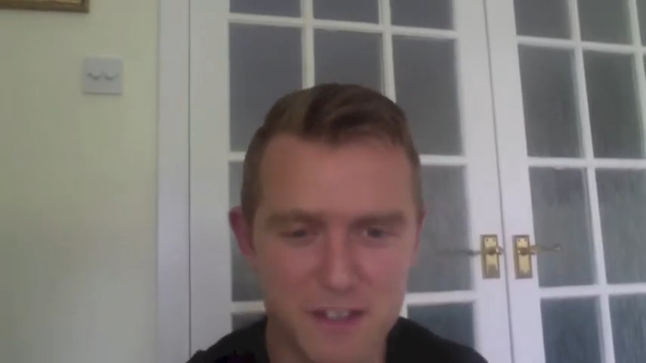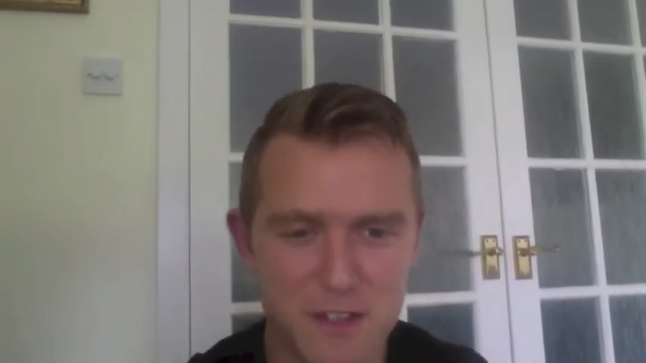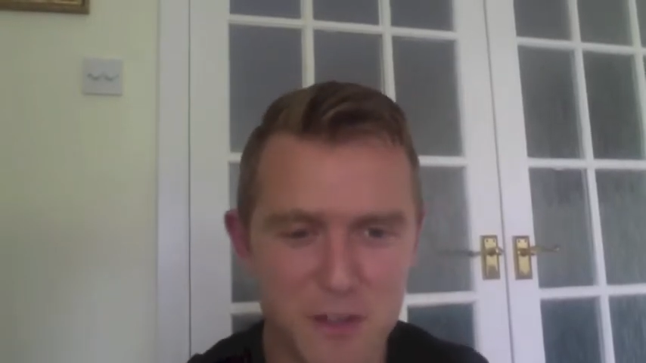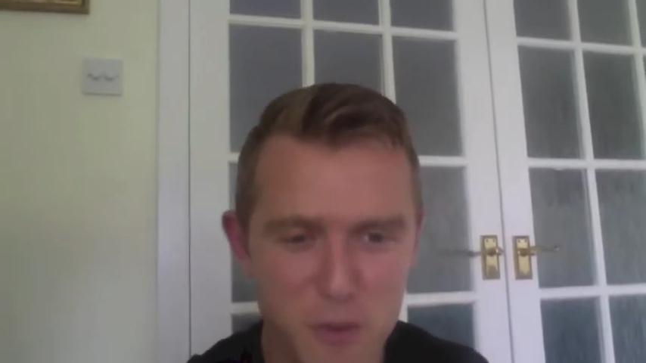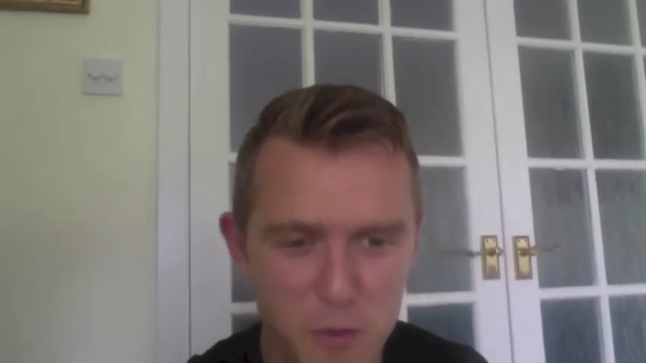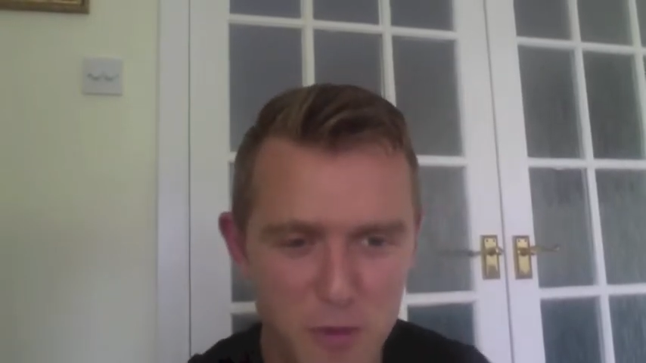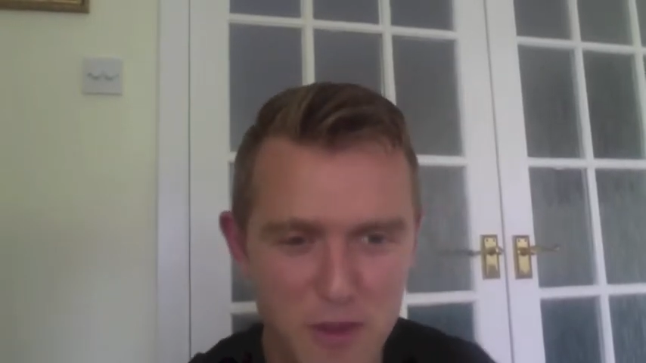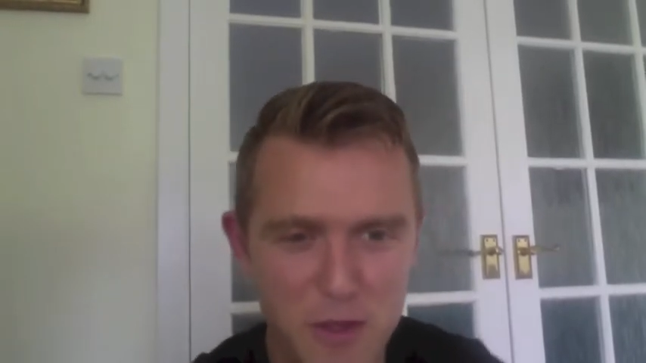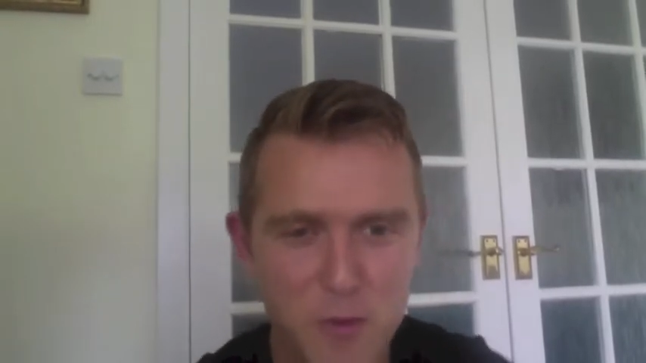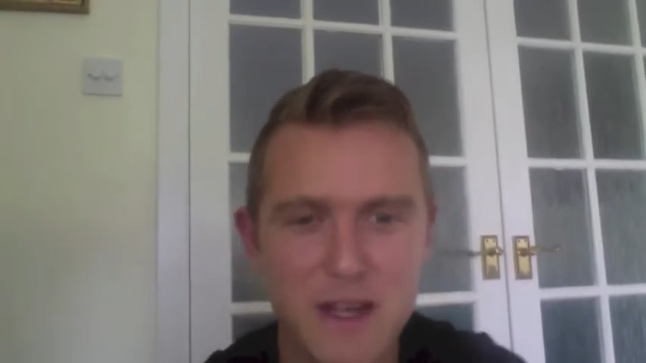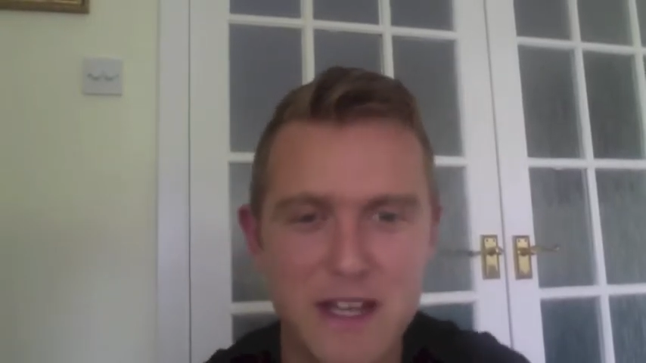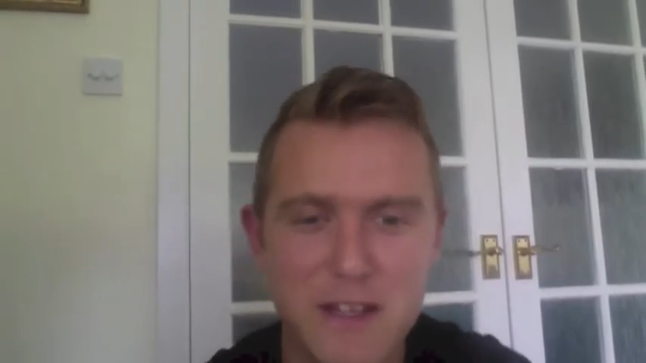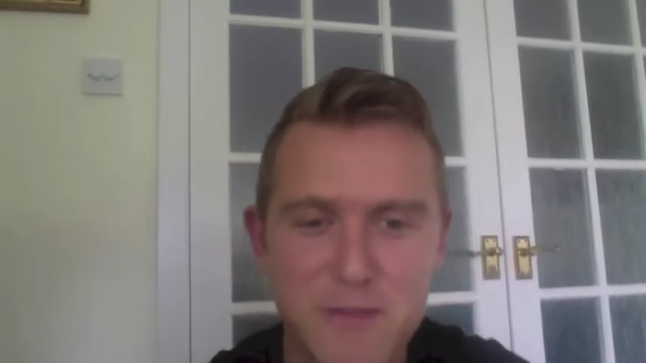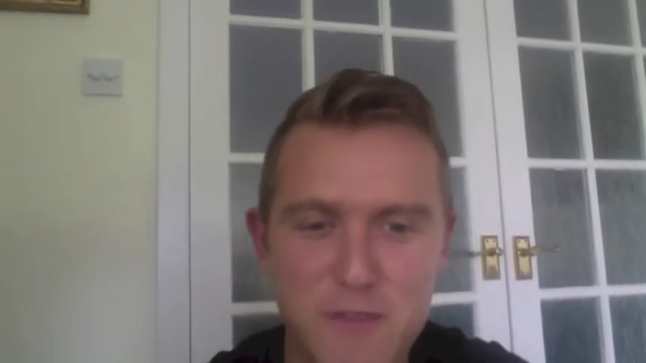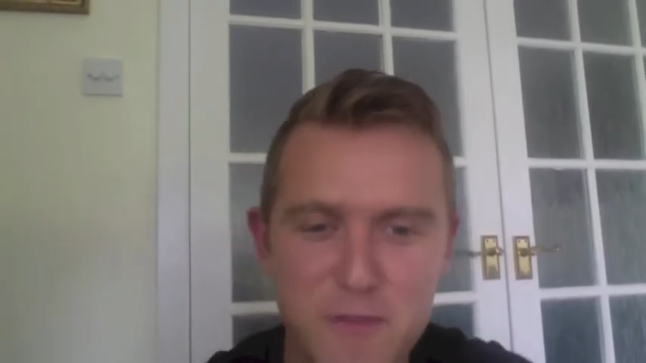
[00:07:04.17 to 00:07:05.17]
the
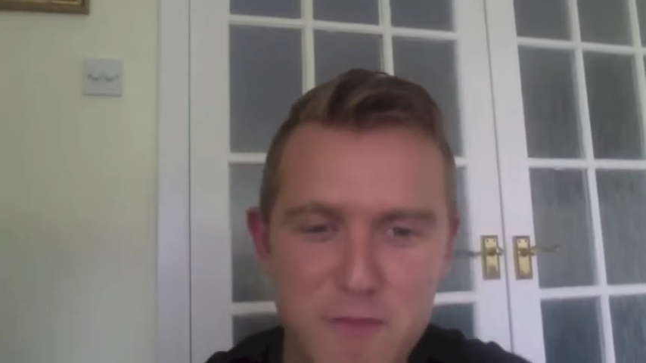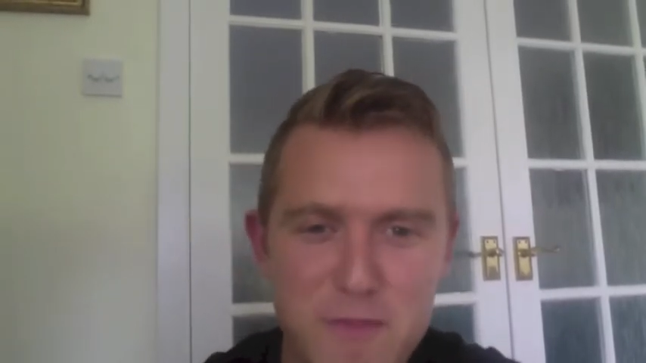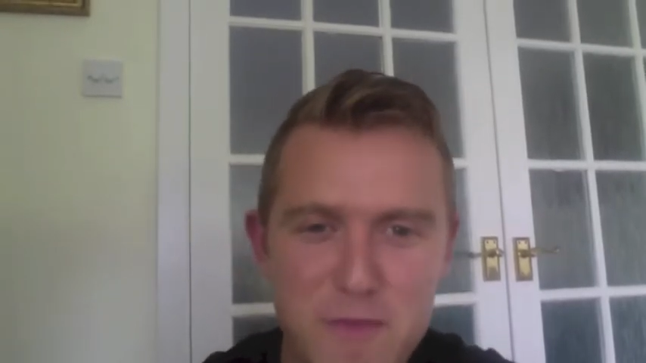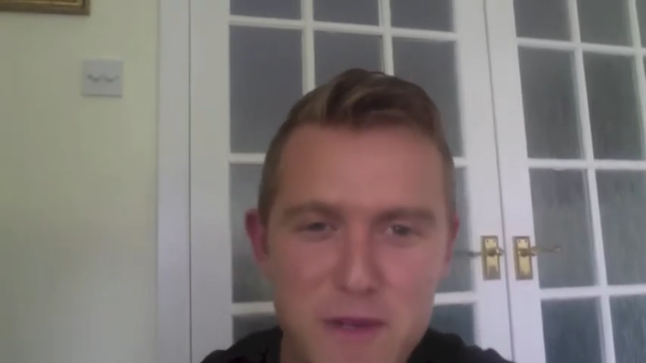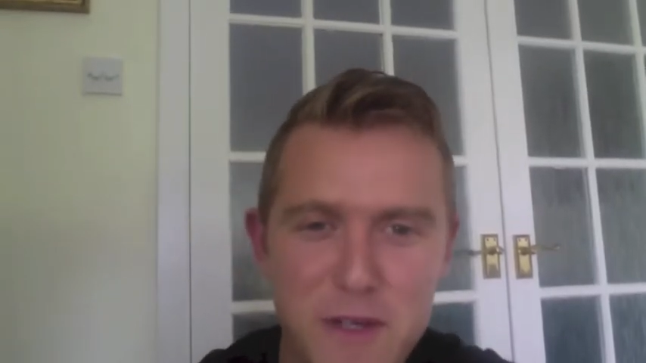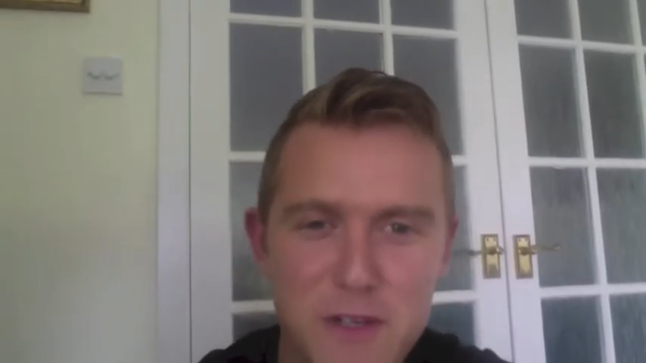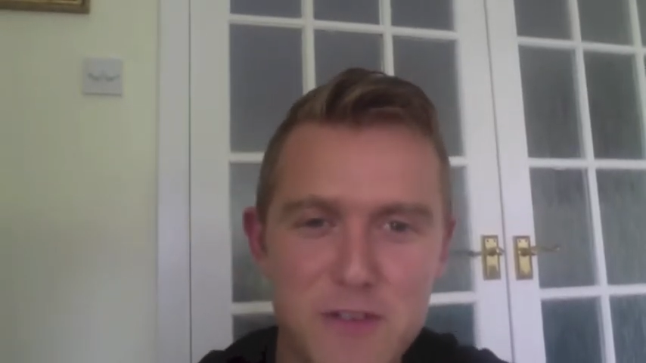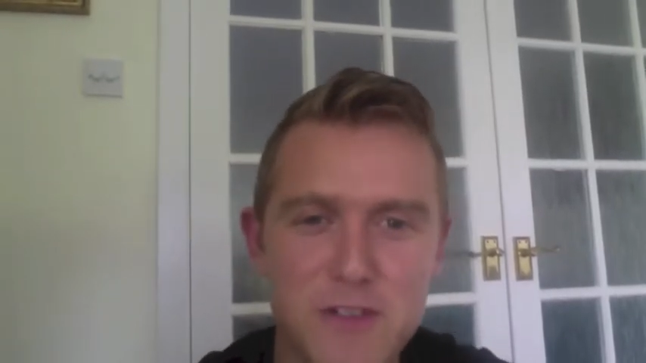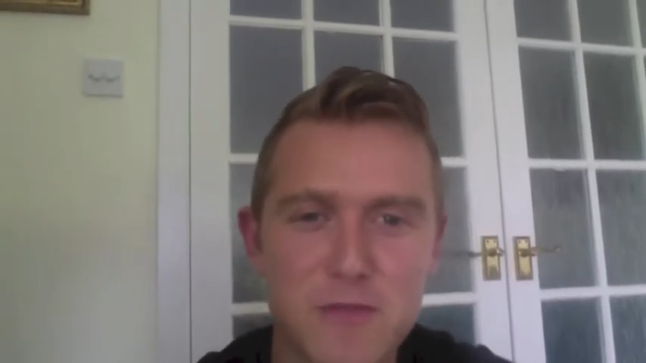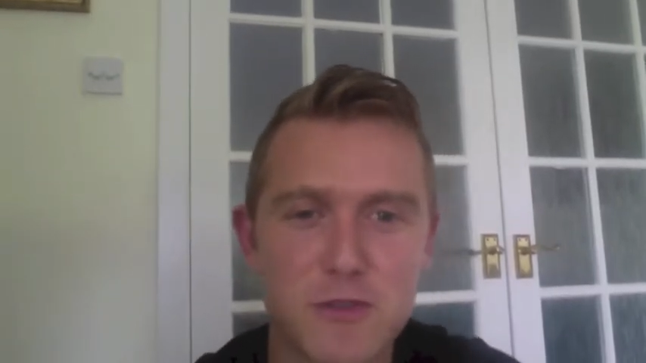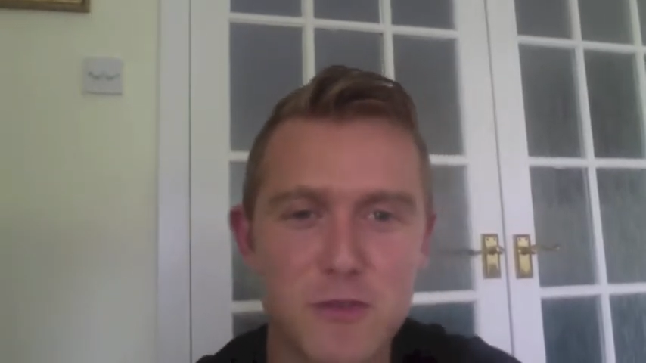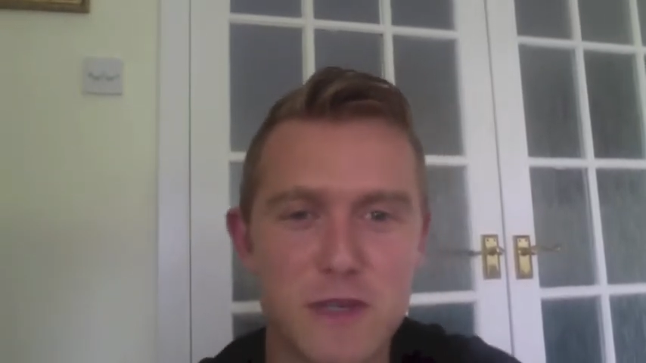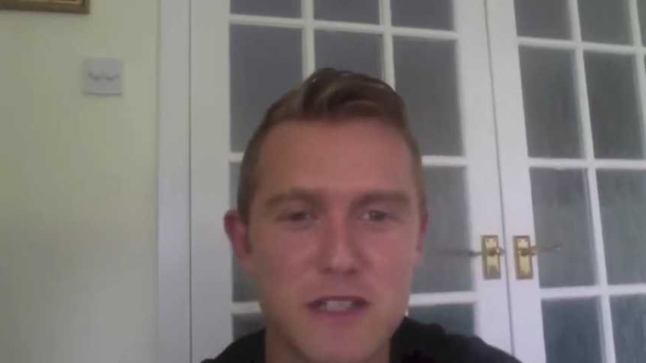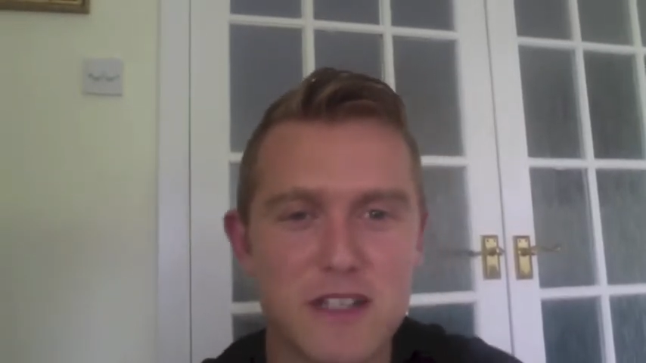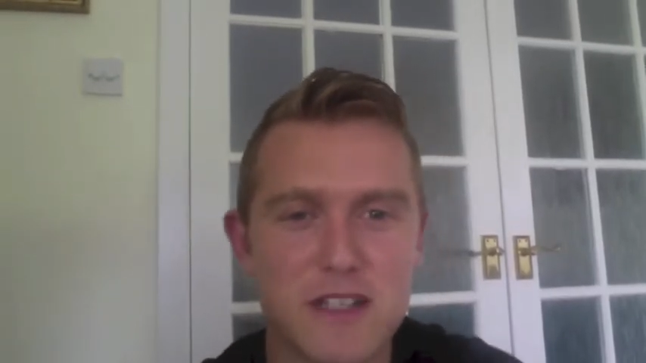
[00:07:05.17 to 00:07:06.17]
way we used them
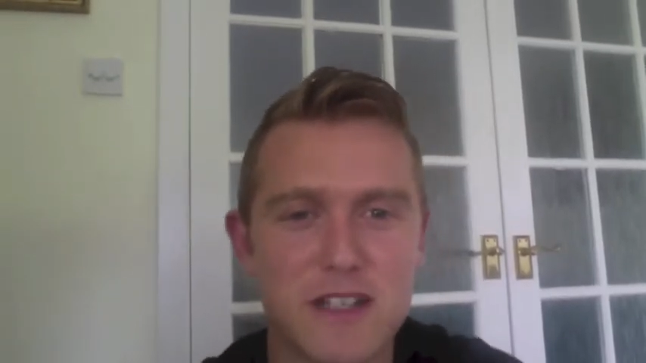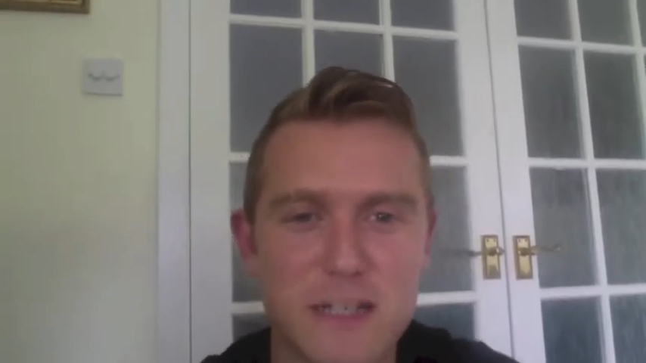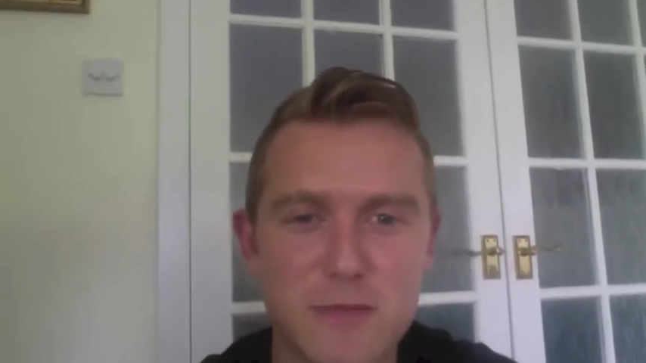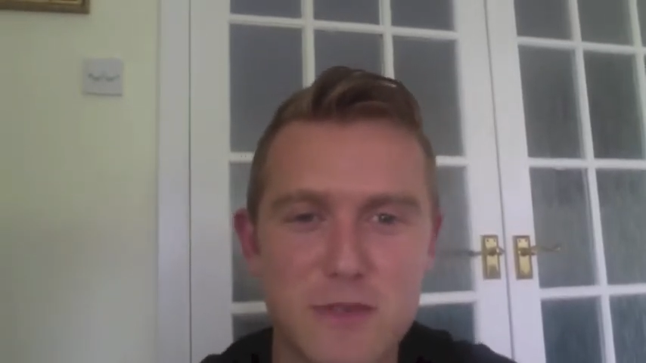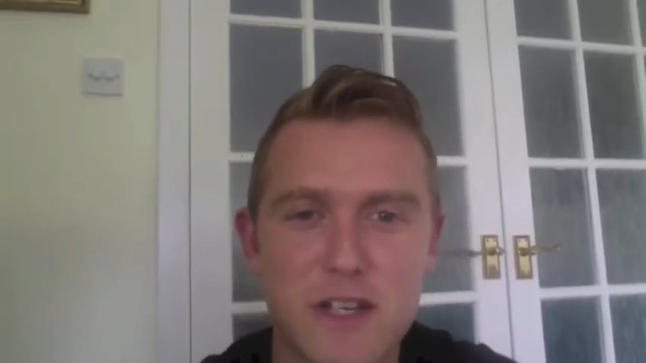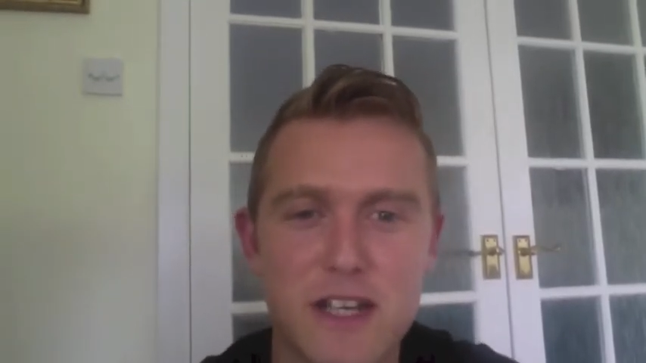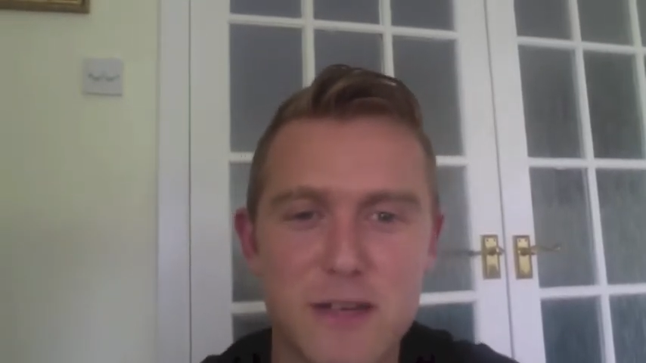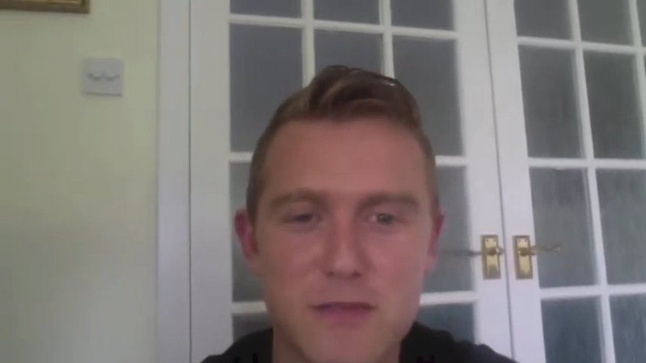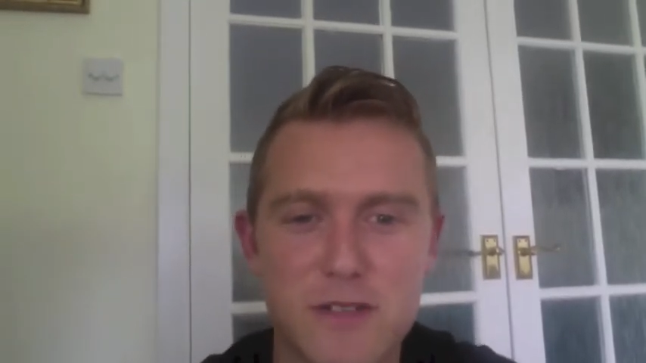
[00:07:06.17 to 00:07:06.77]
so much at last bootcamp,